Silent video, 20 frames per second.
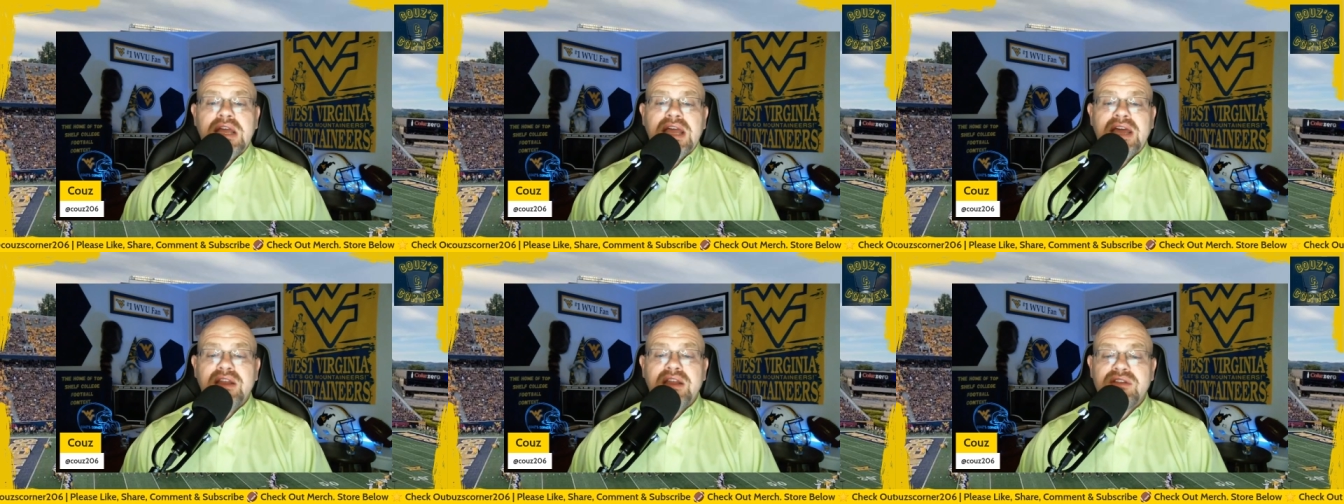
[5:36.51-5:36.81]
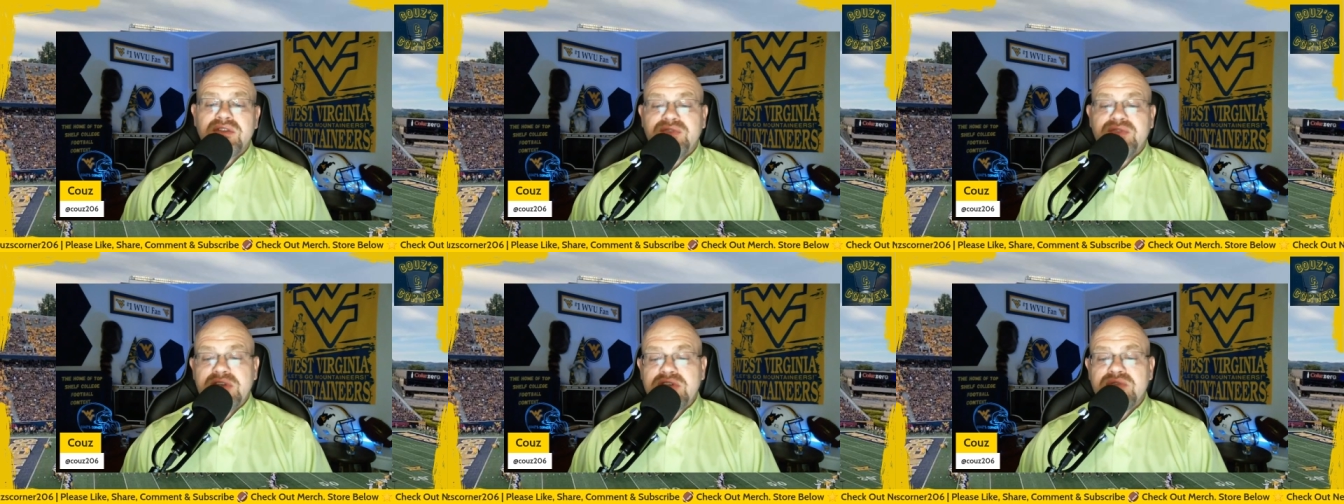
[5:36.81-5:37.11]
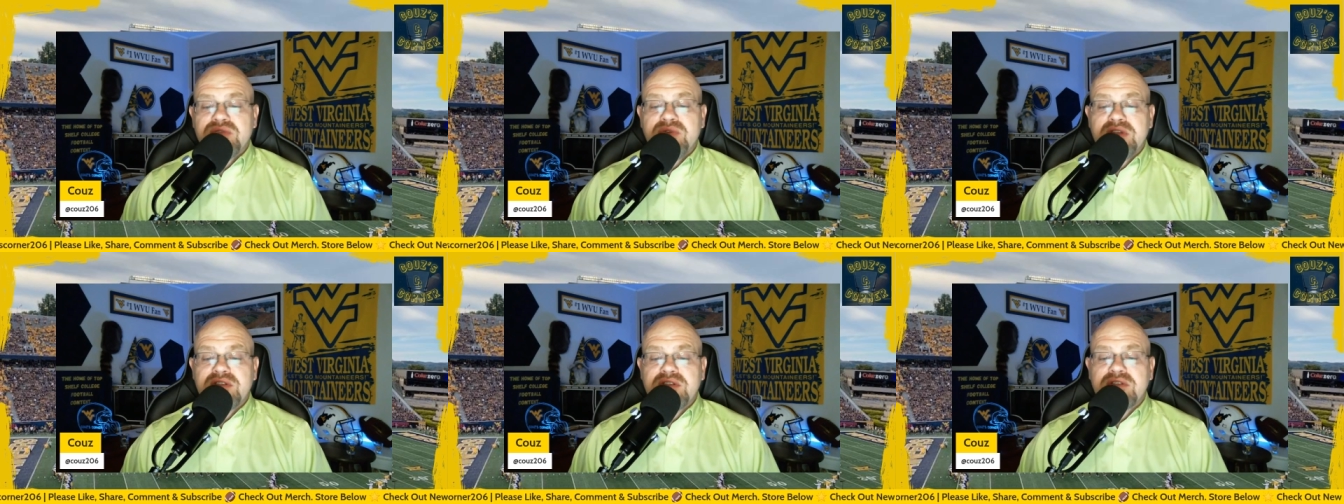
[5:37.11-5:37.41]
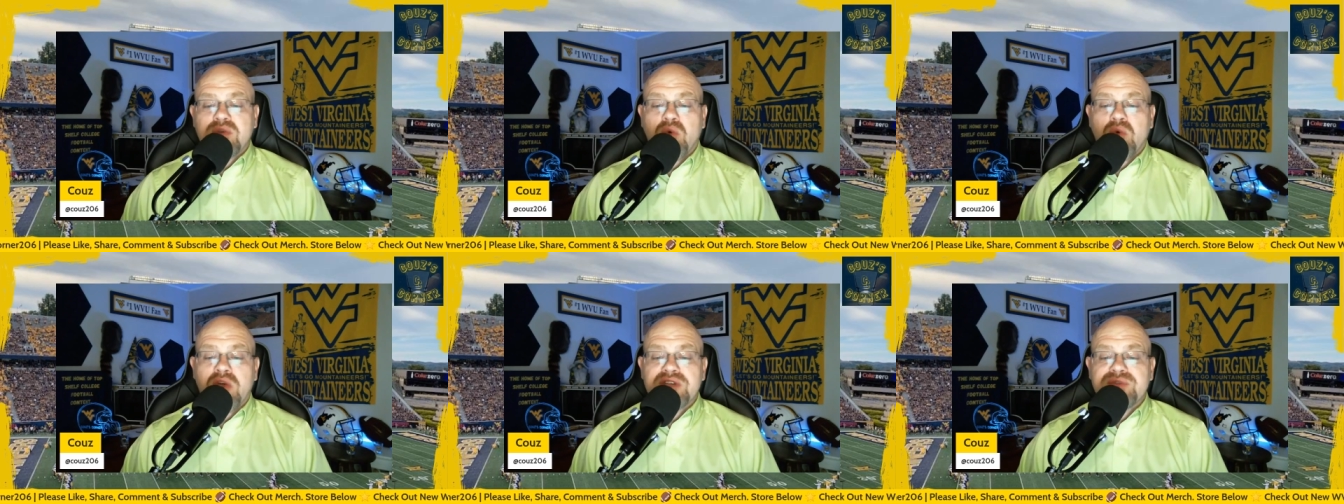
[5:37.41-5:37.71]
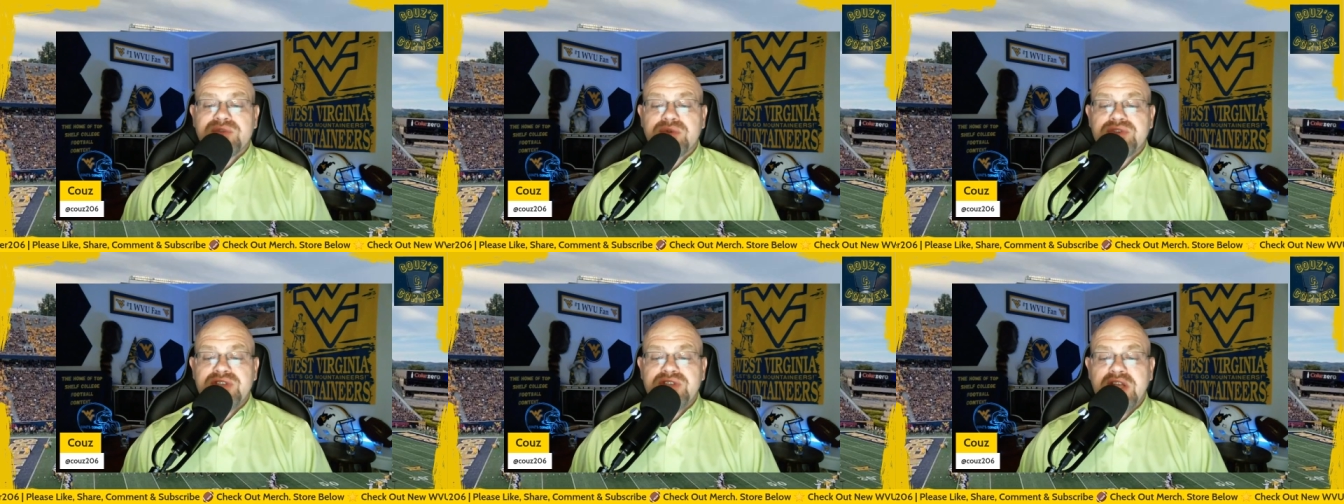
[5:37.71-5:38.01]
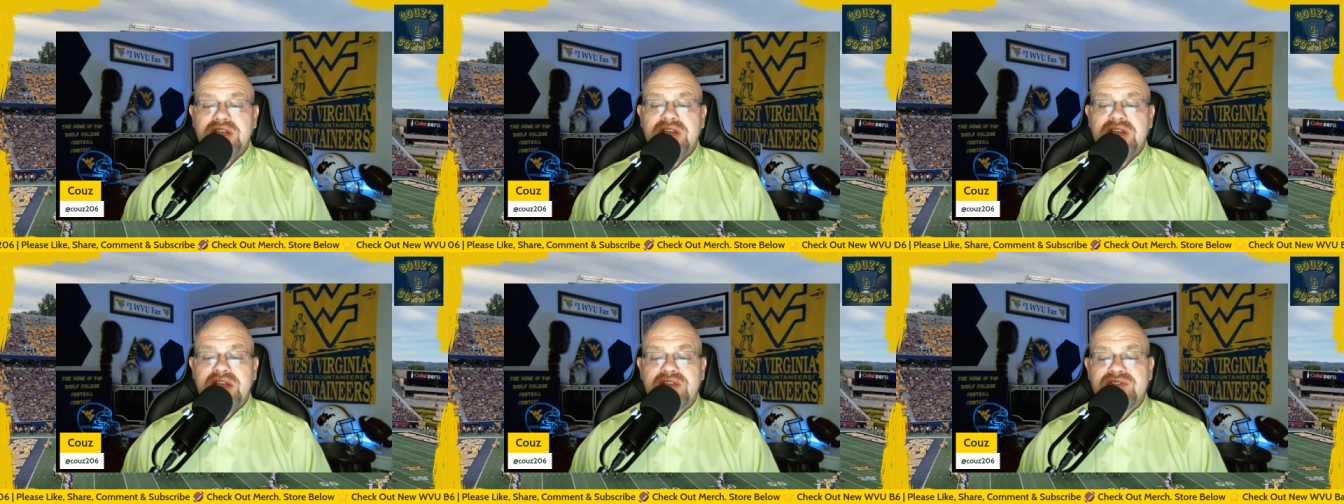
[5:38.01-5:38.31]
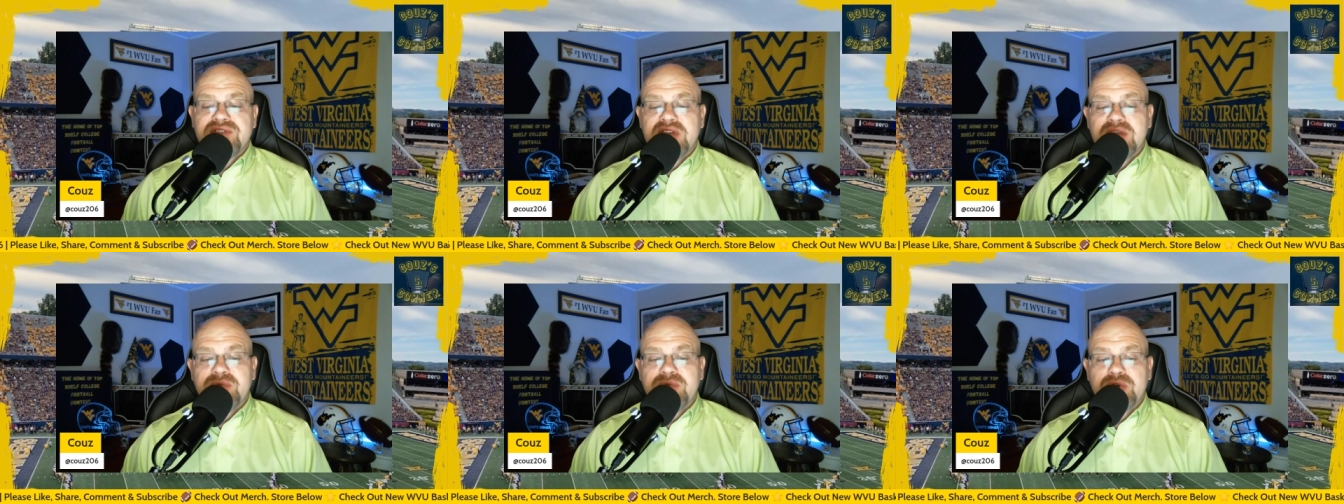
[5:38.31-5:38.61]
And his official visit to West Virginia is
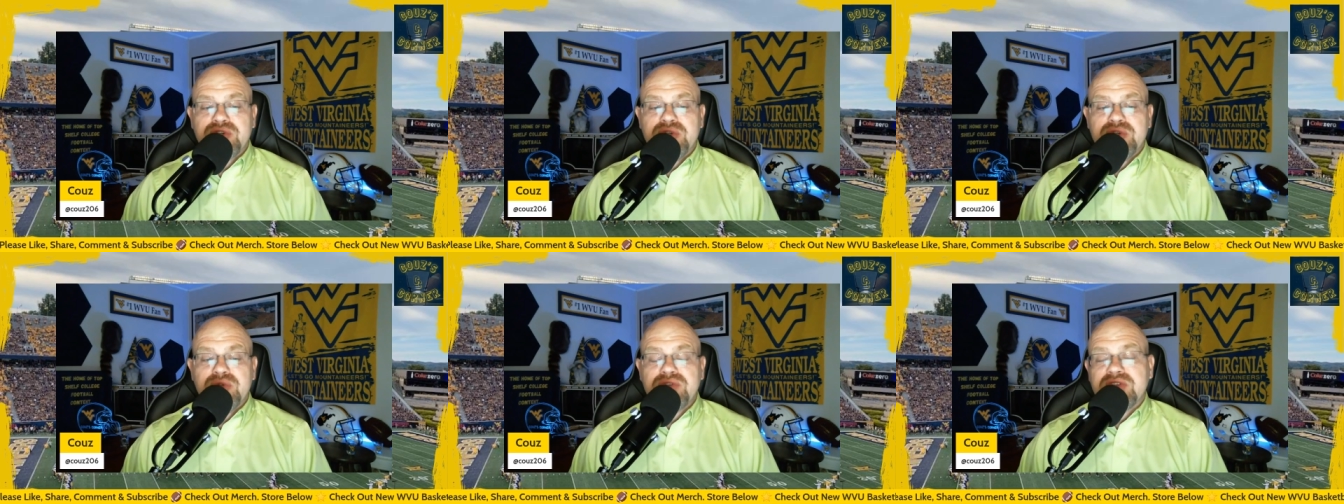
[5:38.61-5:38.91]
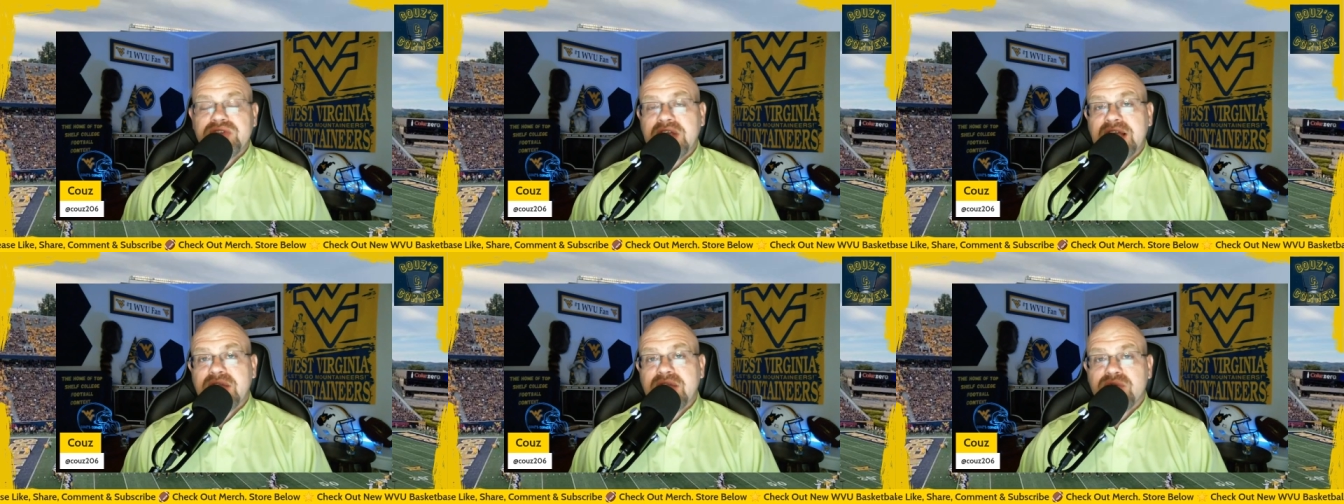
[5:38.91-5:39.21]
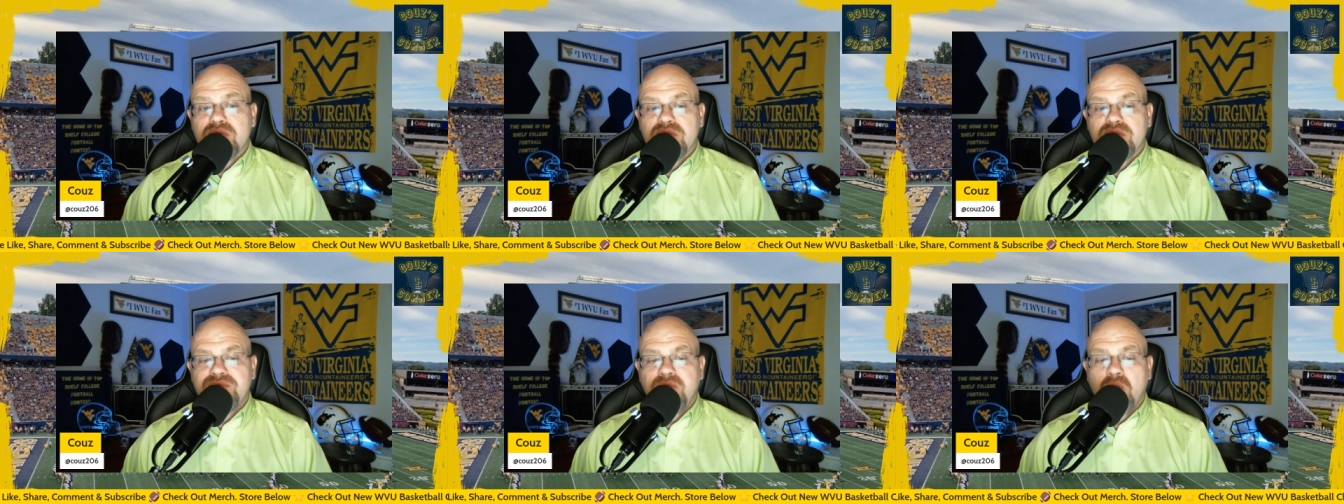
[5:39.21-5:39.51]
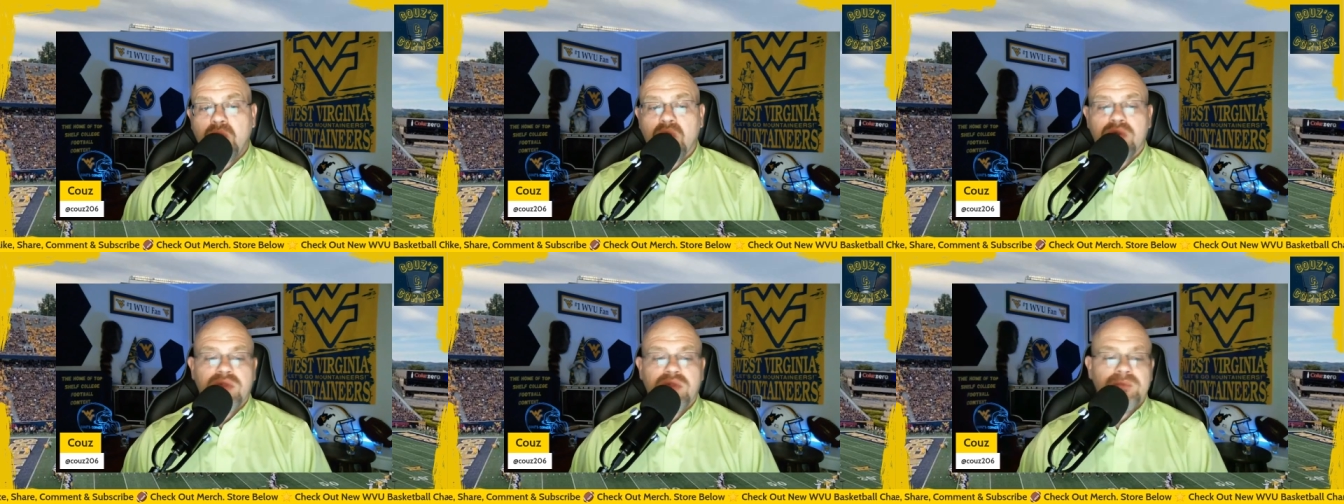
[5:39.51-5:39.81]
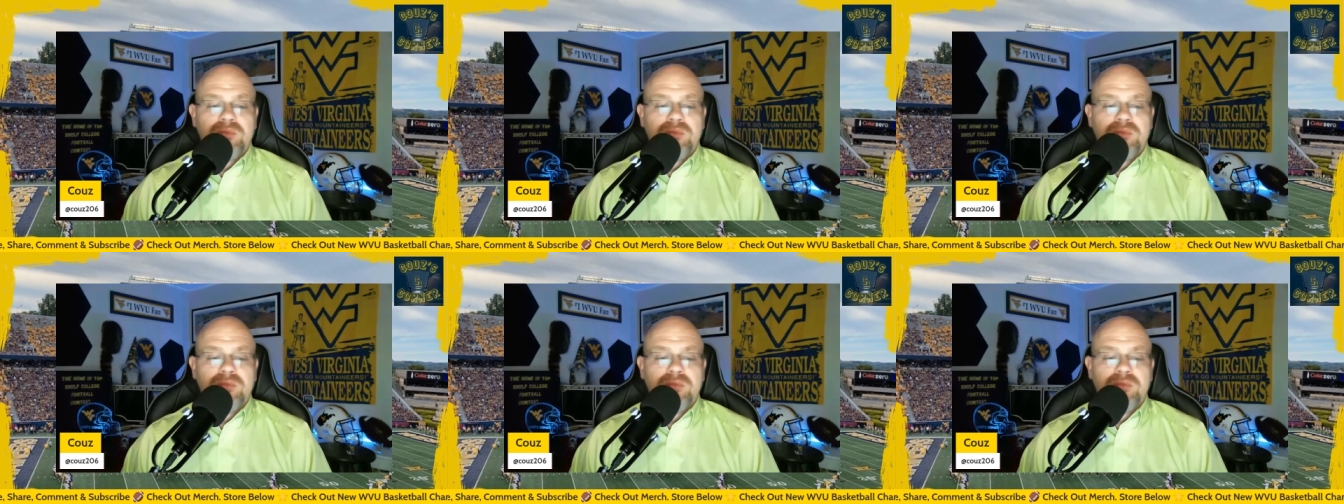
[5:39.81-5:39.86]
set for June second through the fourth.